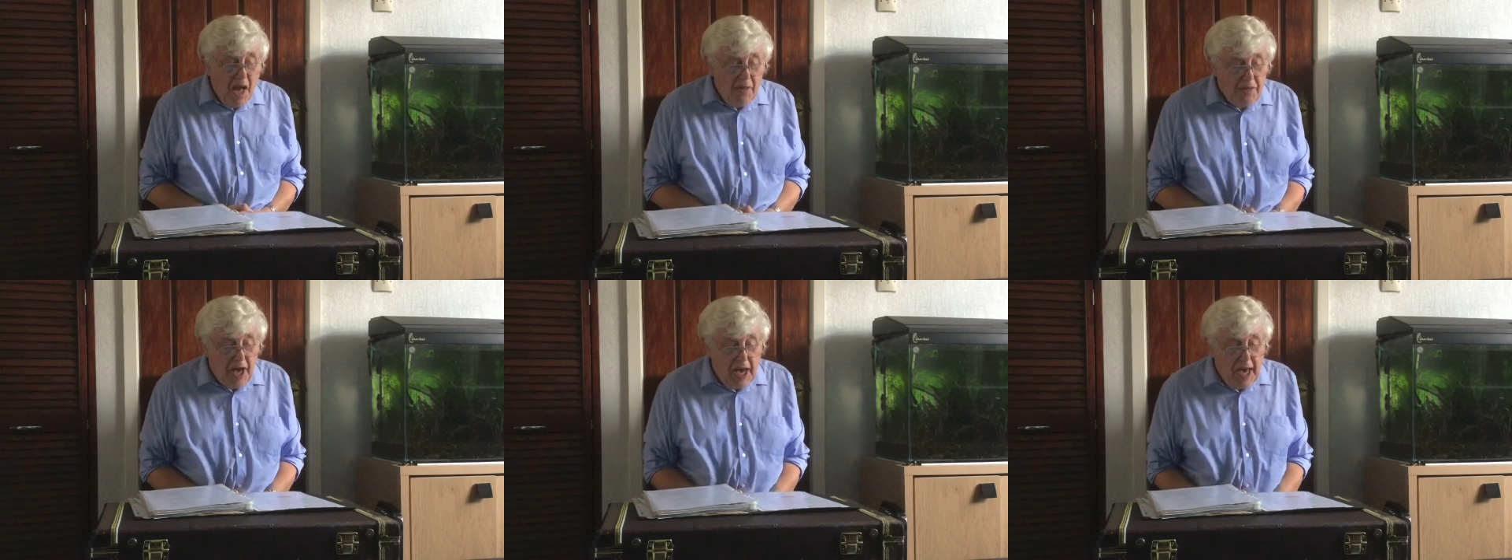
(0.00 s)

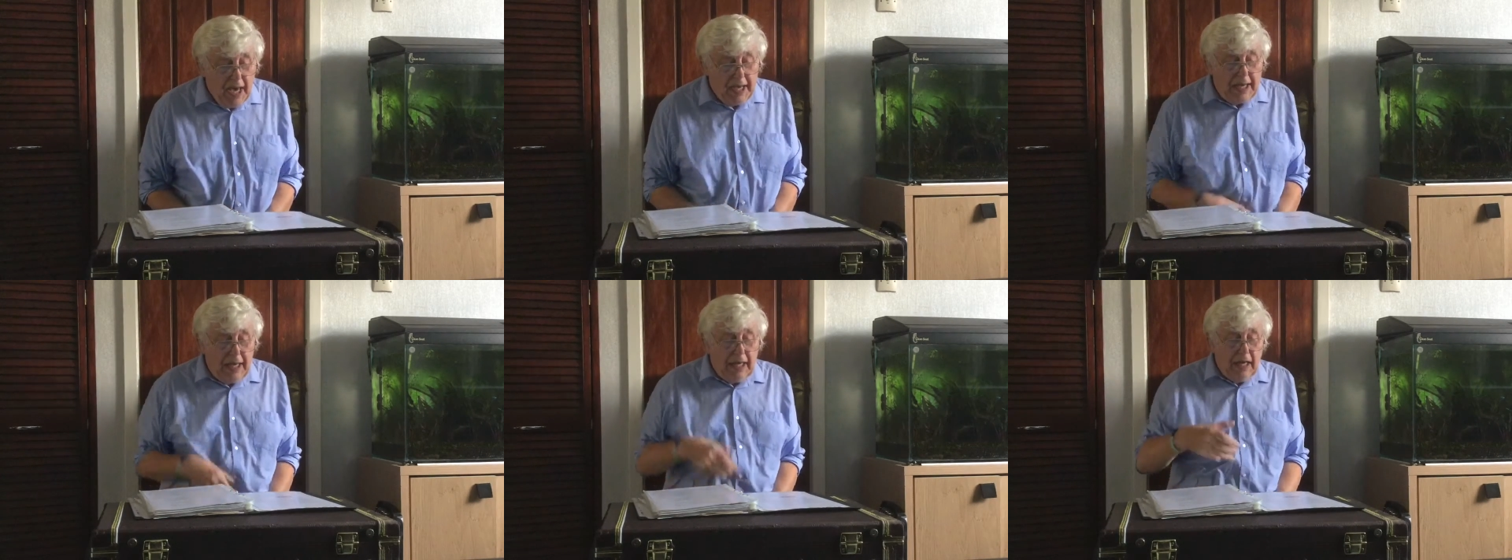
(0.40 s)

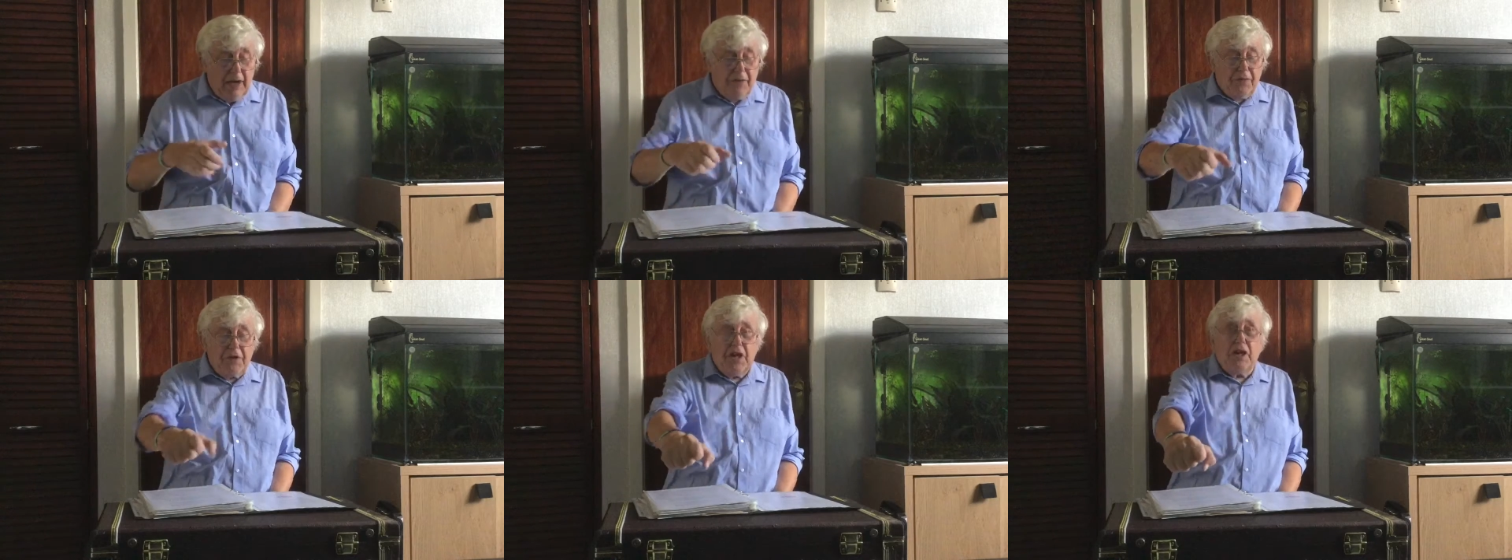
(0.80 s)
There he
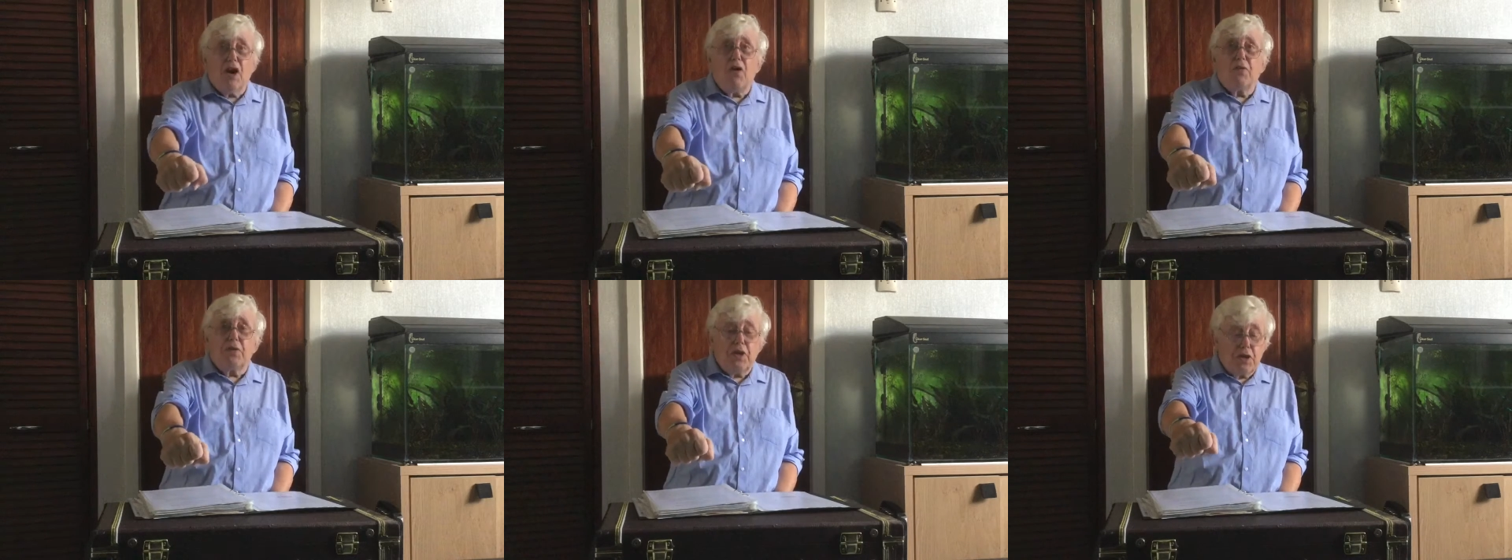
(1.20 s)
lifted
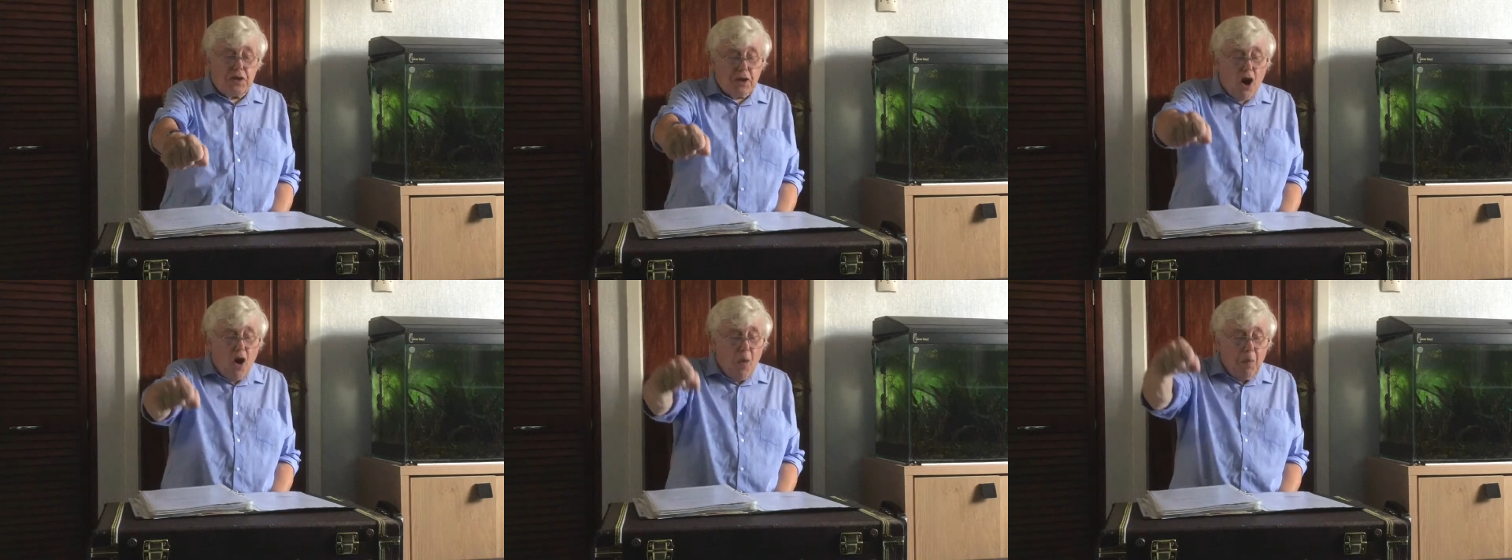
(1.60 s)
off the
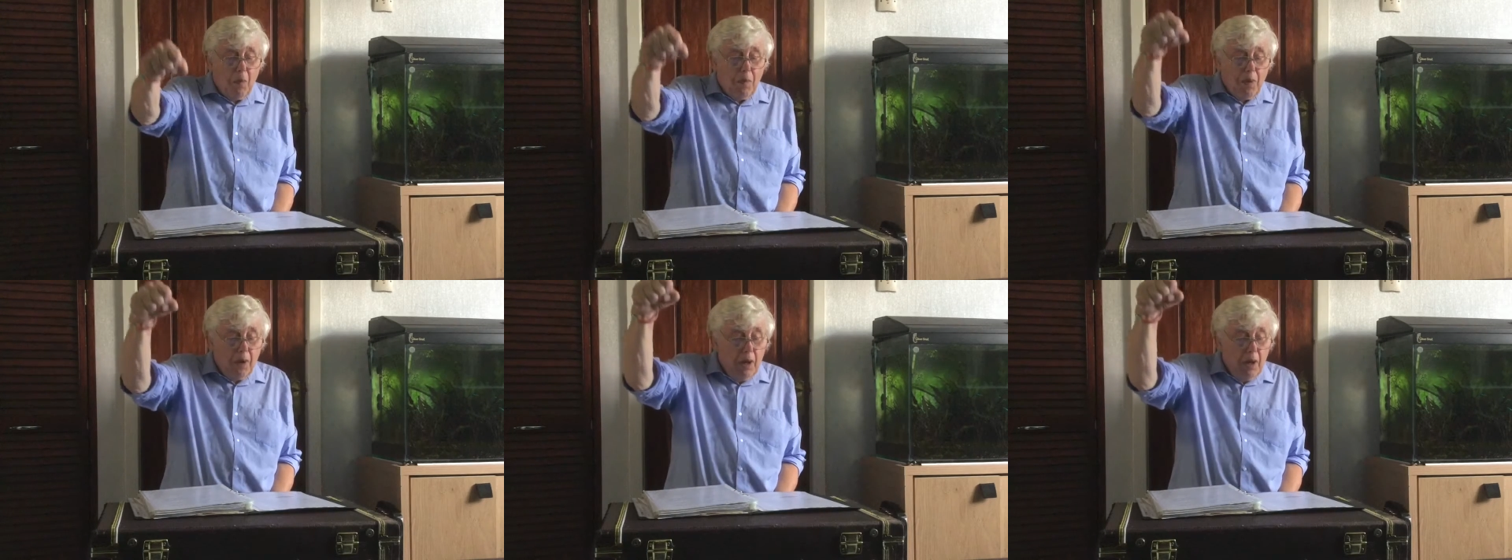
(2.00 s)
top.